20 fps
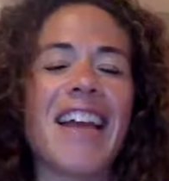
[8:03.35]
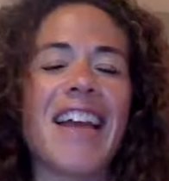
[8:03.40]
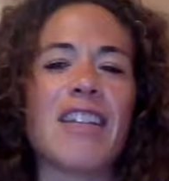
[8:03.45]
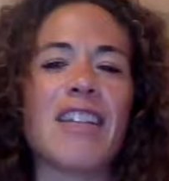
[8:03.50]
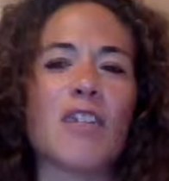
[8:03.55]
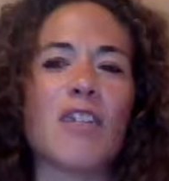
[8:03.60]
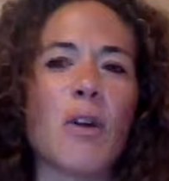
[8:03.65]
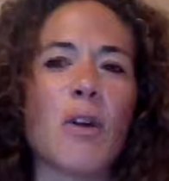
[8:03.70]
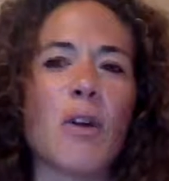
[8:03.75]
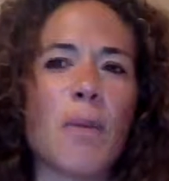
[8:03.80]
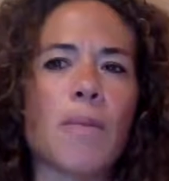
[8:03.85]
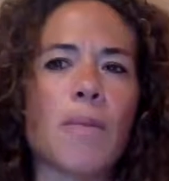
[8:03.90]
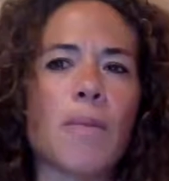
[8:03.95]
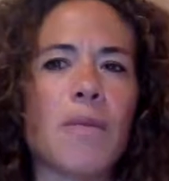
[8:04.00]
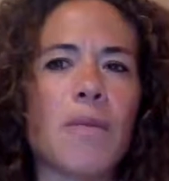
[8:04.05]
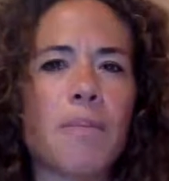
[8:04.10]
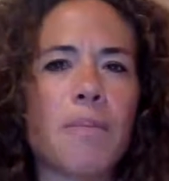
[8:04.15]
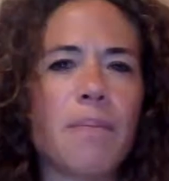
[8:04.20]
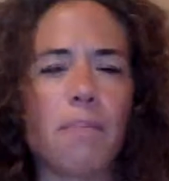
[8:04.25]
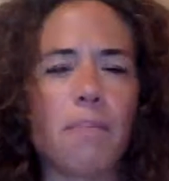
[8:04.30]
And so
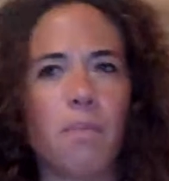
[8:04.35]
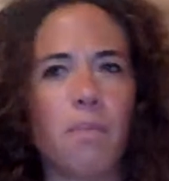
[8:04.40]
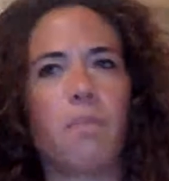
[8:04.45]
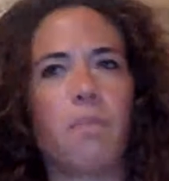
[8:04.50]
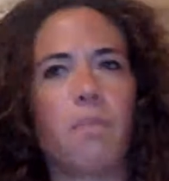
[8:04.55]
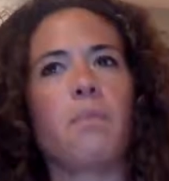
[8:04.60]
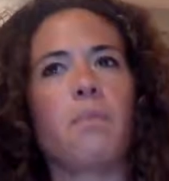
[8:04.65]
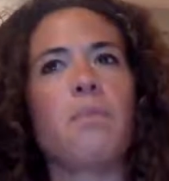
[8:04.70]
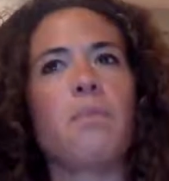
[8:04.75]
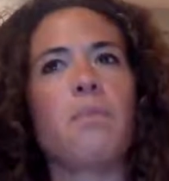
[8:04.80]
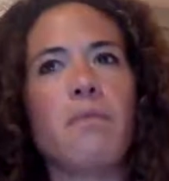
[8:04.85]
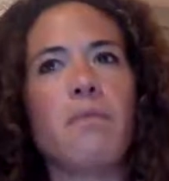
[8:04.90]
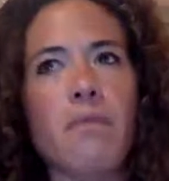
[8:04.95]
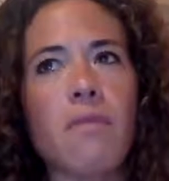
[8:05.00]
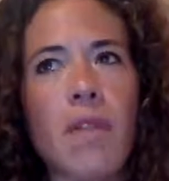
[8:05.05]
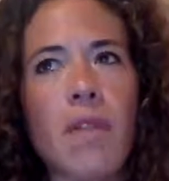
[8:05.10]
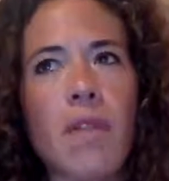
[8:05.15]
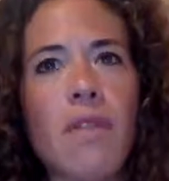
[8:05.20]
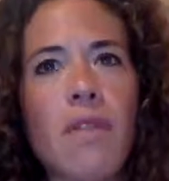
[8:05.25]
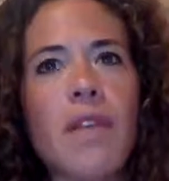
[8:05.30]

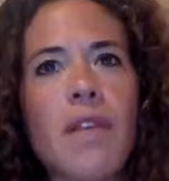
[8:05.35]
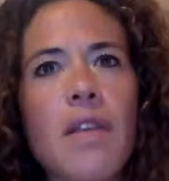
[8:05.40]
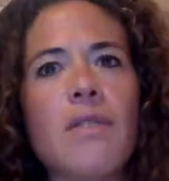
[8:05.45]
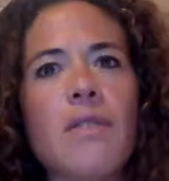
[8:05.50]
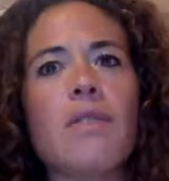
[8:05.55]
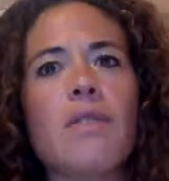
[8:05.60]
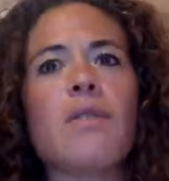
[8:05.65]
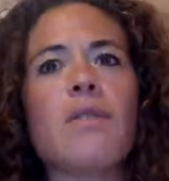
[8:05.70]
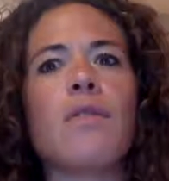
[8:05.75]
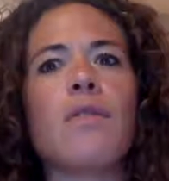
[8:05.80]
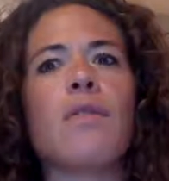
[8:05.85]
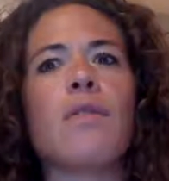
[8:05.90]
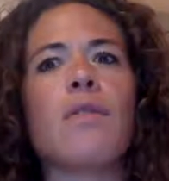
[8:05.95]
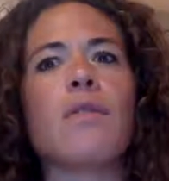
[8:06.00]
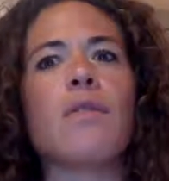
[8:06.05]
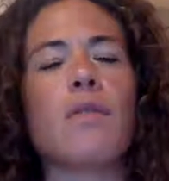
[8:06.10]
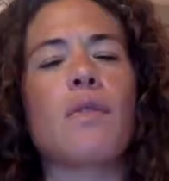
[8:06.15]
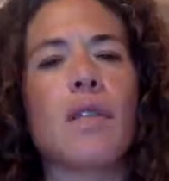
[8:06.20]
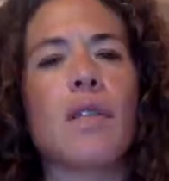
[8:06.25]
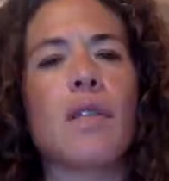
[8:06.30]

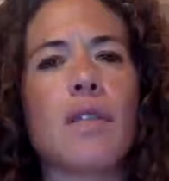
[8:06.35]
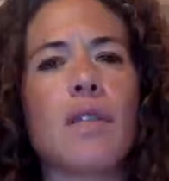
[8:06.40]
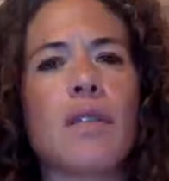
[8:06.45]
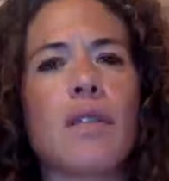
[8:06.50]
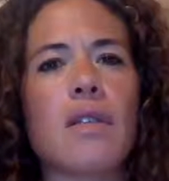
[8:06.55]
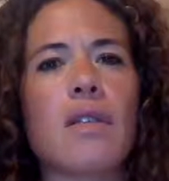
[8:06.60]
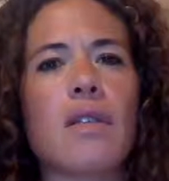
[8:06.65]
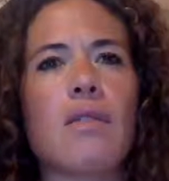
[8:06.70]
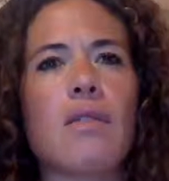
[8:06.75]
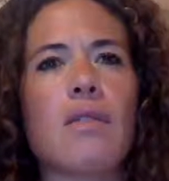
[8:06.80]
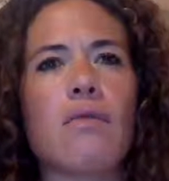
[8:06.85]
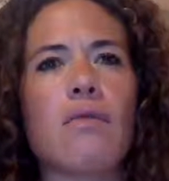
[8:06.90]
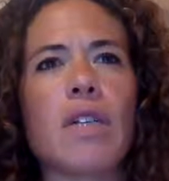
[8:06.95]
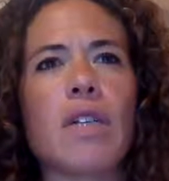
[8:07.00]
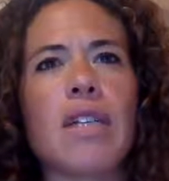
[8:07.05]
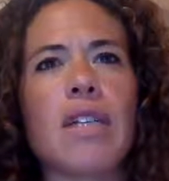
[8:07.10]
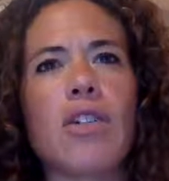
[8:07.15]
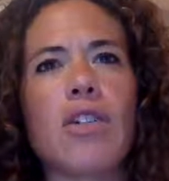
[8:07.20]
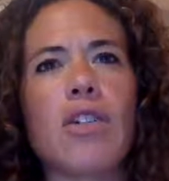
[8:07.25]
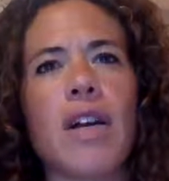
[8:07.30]
this
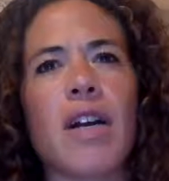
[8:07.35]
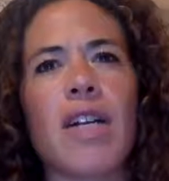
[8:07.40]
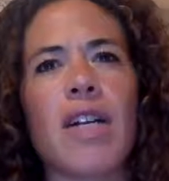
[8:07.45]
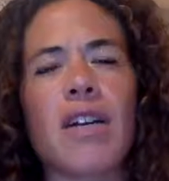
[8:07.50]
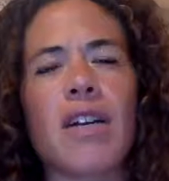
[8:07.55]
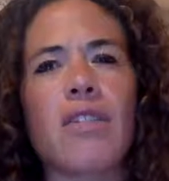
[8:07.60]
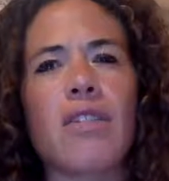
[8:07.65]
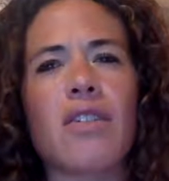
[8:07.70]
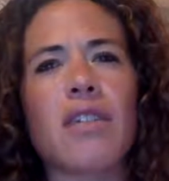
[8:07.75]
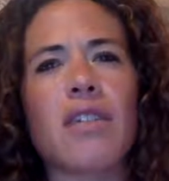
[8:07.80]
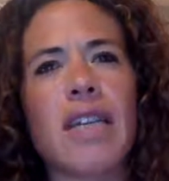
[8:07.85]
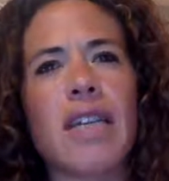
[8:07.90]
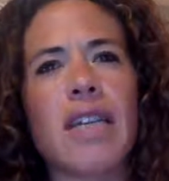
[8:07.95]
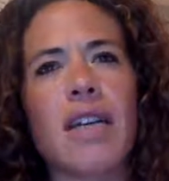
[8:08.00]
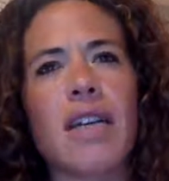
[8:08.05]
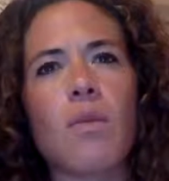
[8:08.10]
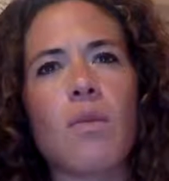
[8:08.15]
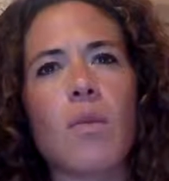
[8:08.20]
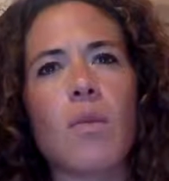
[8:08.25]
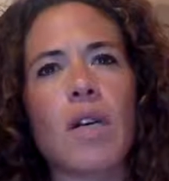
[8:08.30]
really trying to
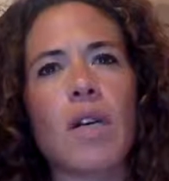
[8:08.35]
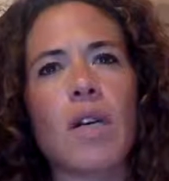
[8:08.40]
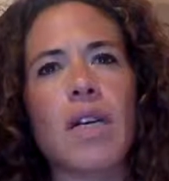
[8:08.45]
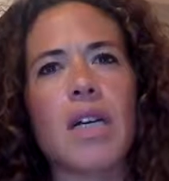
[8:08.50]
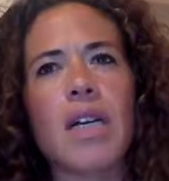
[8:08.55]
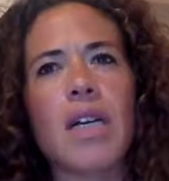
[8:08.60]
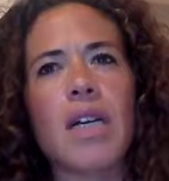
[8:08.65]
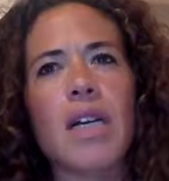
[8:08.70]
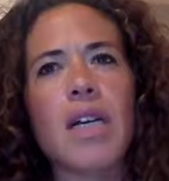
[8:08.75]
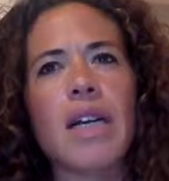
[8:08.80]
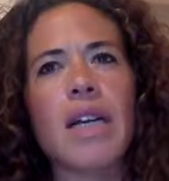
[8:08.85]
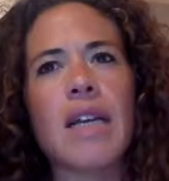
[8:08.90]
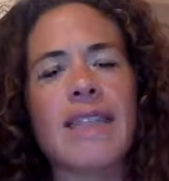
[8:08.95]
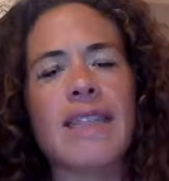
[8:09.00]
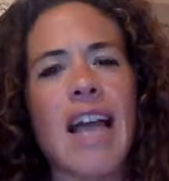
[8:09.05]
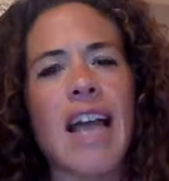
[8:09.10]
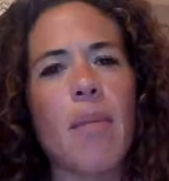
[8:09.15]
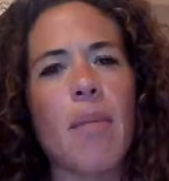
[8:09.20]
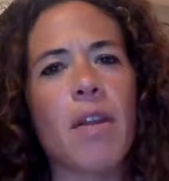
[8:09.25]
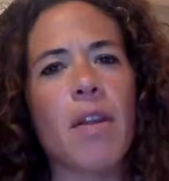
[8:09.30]
understand what is
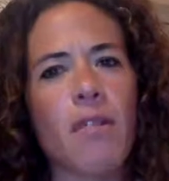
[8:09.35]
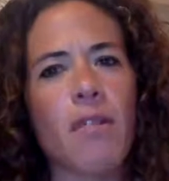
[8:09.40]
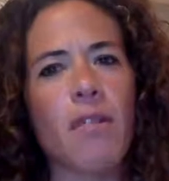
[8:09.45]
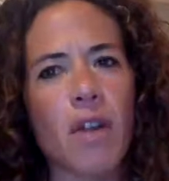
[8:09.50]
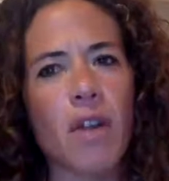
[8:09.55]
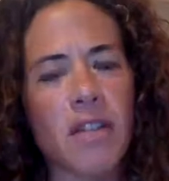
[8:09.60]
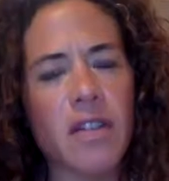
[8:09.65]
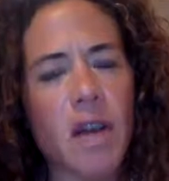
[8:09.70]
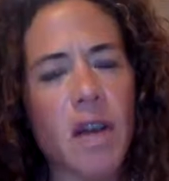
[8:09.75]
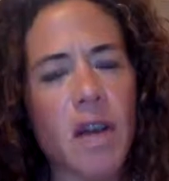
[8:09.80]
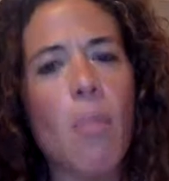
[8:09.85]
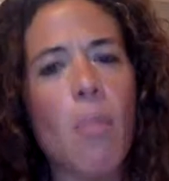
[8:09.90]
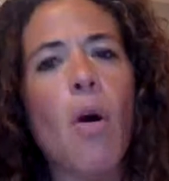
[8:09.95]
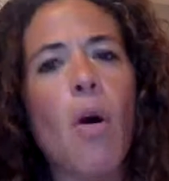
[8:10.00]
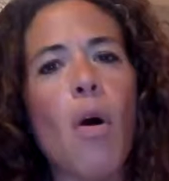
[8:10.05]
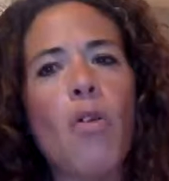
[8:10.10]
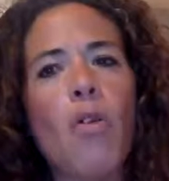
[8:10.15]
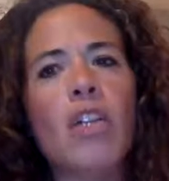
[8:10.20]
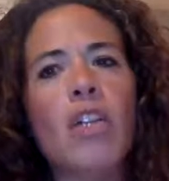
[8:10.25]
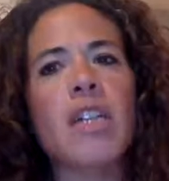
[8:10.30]
happening for us
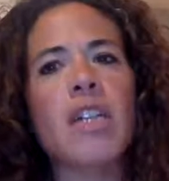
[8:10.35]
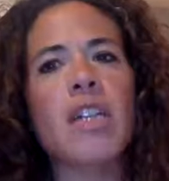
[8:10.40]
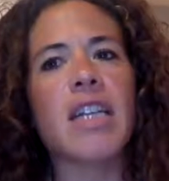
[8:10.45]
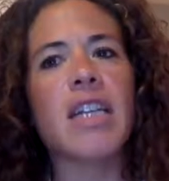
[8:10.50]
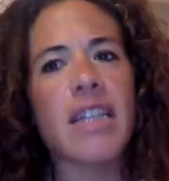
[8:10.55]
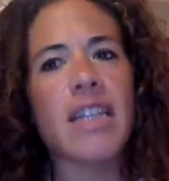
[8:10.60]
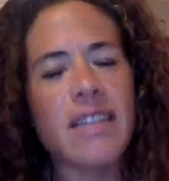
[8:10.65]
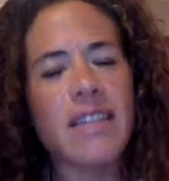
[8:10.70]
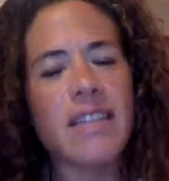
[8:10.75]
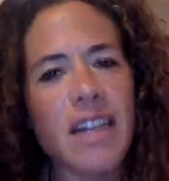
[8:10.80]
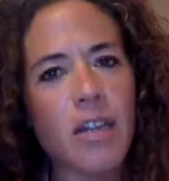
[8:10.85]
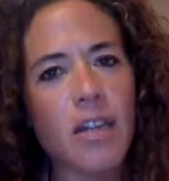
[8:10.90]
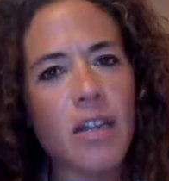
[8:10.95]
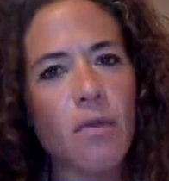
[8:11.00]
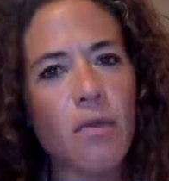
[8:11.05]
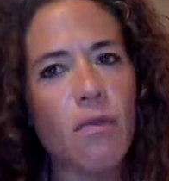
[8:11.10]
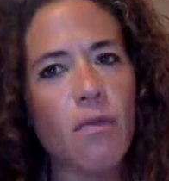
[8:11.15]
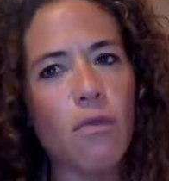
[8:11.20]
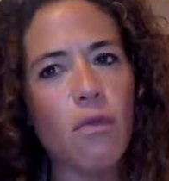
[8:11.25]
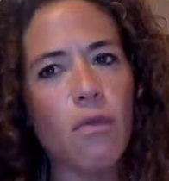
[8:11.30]
emotionally is at
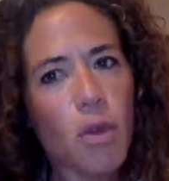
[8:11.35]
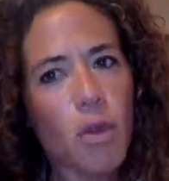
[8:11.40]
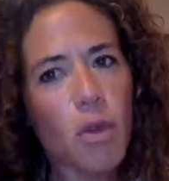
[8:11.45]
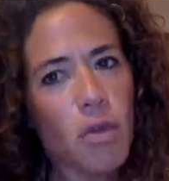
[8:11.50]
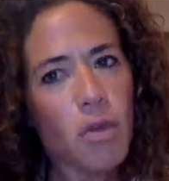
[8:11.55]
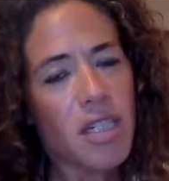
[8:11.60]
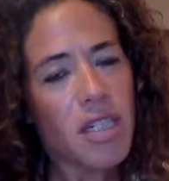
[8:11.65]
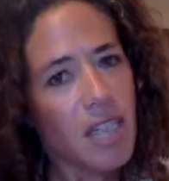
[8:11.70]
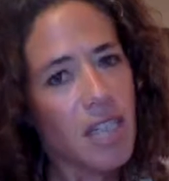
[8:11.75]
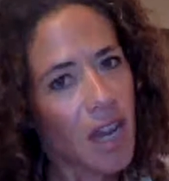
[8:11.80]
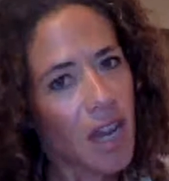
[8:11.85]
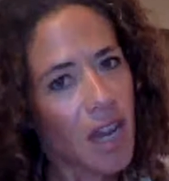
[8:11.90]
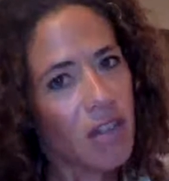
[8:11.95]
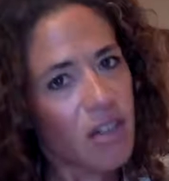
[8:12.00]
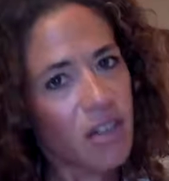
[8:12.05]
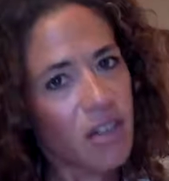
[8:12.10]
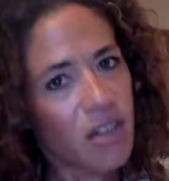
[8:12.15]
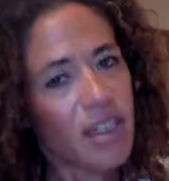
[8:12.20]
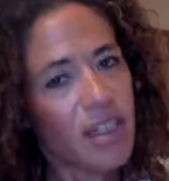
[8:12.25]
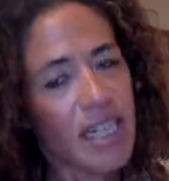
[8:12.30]
the root
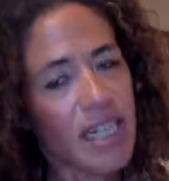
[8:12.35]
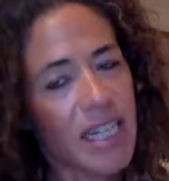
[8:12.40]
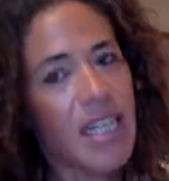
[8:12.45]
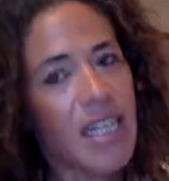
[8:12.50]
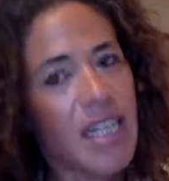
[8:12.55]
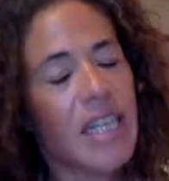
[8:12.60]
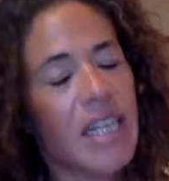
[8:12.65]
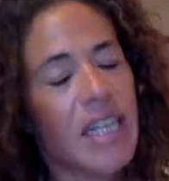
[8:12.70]
underneath